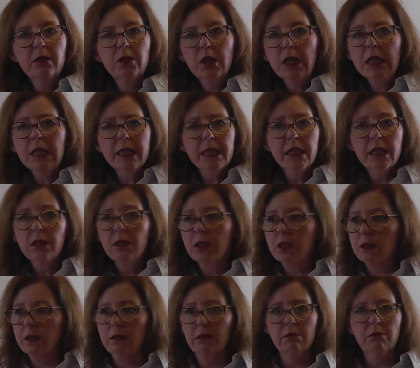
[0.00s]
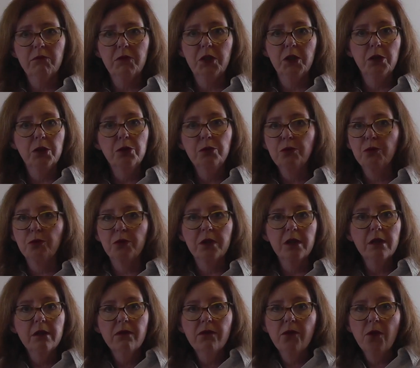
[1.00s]
You could teach 2,
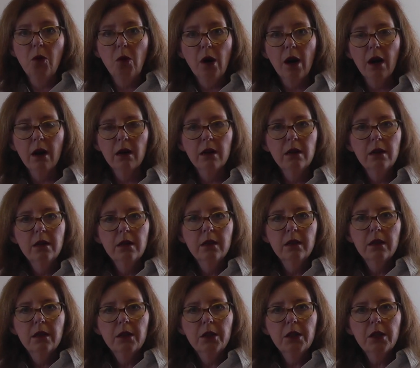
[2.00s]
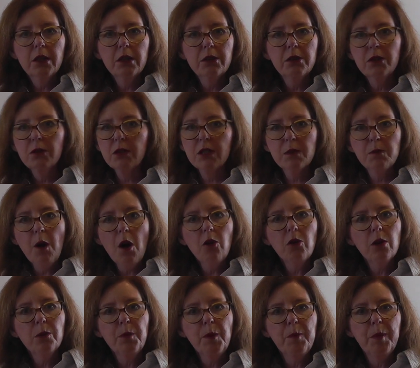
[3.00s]
3, 4. You could do a small
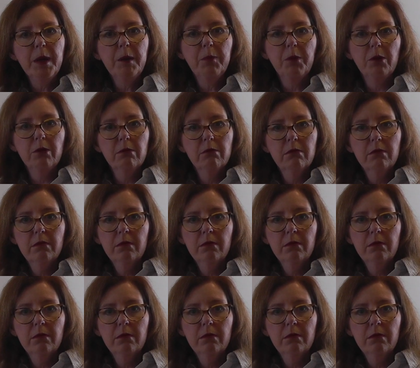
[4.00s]
group of people.